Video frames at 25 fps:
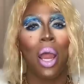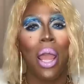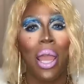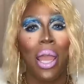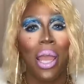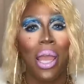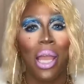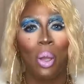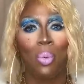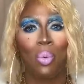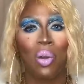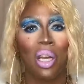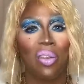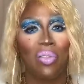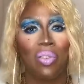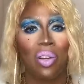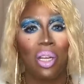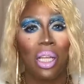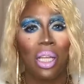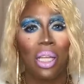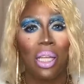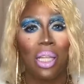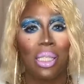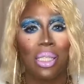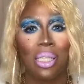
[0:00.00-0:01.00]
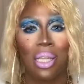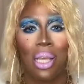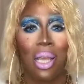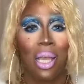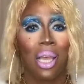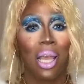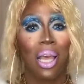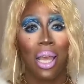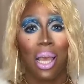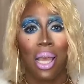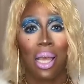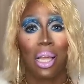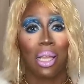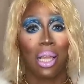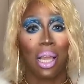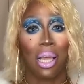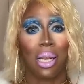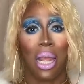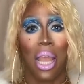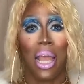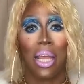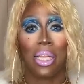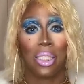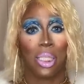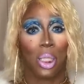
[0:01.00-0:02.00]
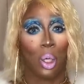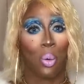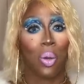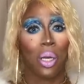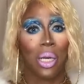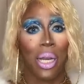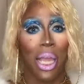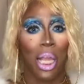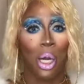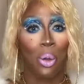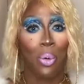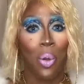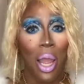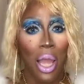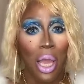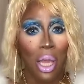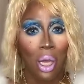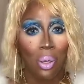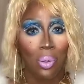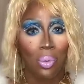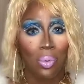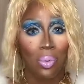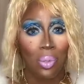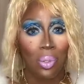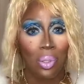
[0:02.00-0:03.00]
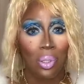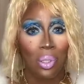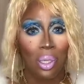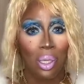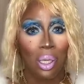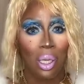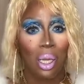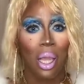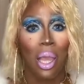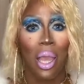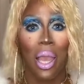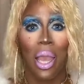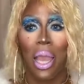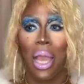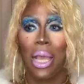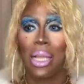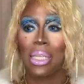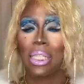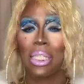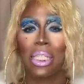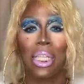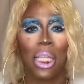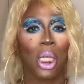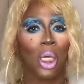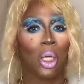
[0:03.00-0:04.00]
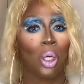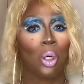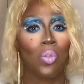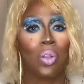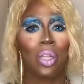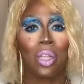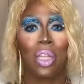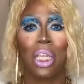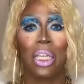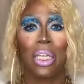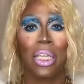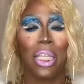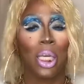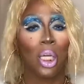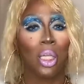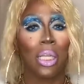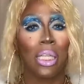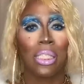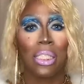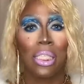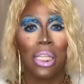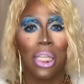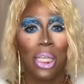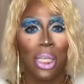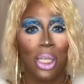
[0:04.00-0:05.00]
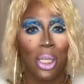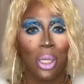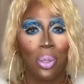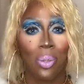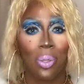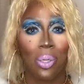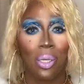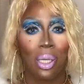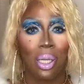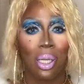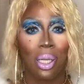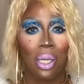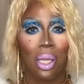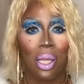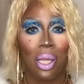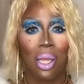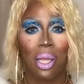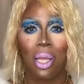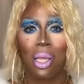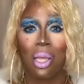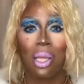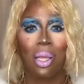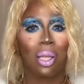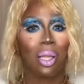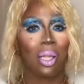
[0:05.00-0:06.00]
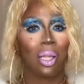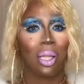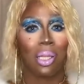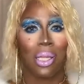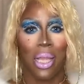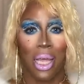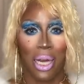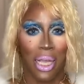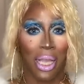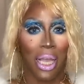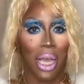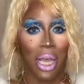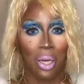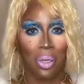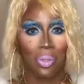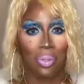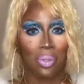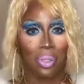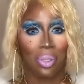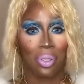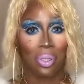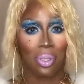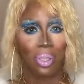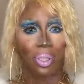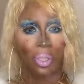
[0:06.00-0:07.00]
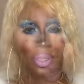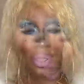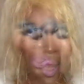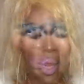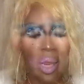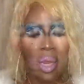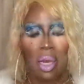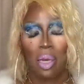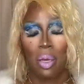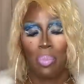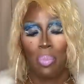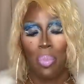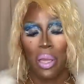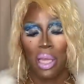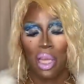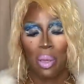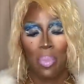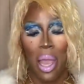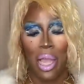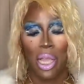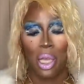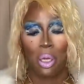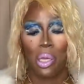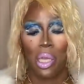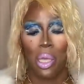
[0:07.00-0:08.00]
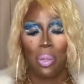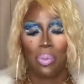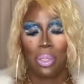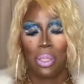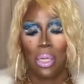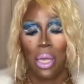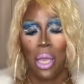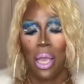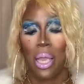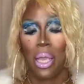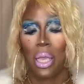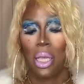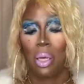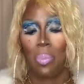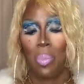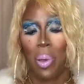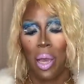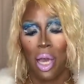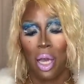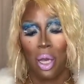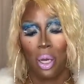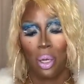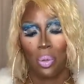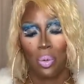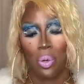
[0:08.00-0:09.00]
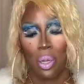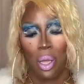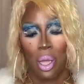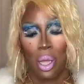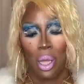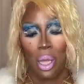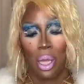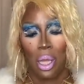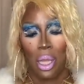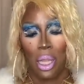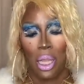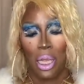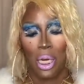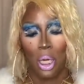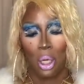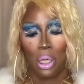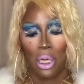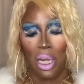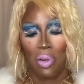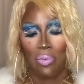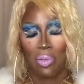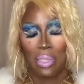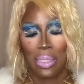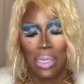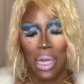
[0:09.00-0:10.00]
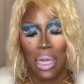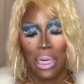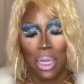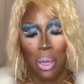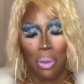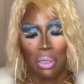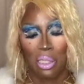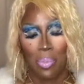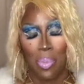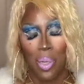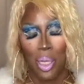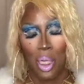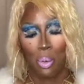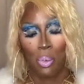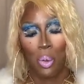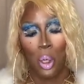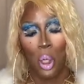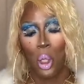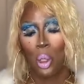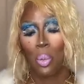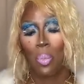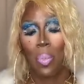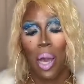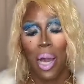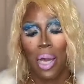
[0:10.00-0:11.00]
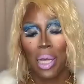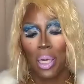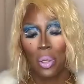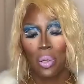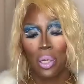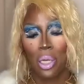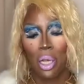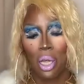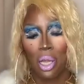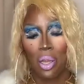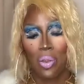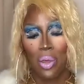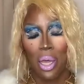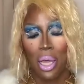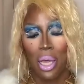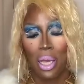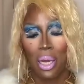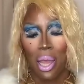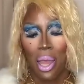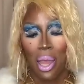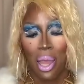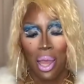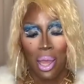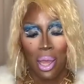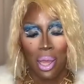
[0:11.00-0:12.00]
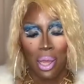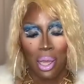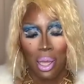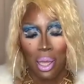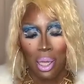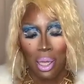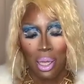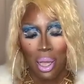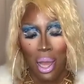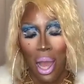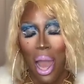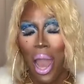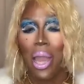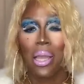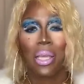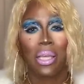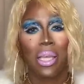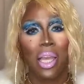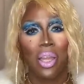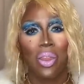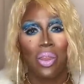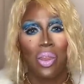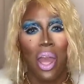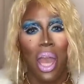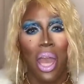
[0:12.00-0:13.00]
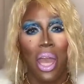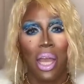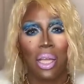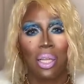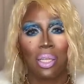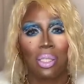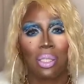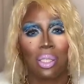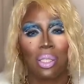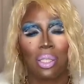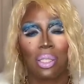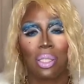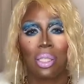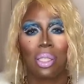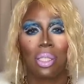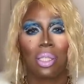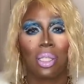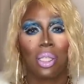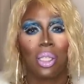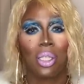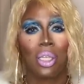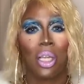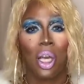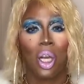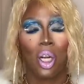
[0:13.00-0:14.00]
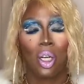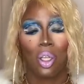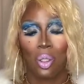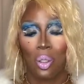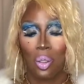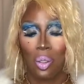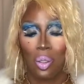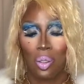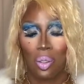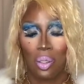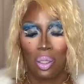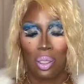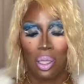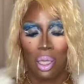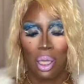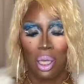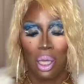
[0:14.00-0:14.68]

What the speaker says: drag, whatever it is, he still won that crown. It's sealed. The deal is sealed. Let it go. And picking back on him saying about, you know, never signing up to be a role model and all that, I get that. You know,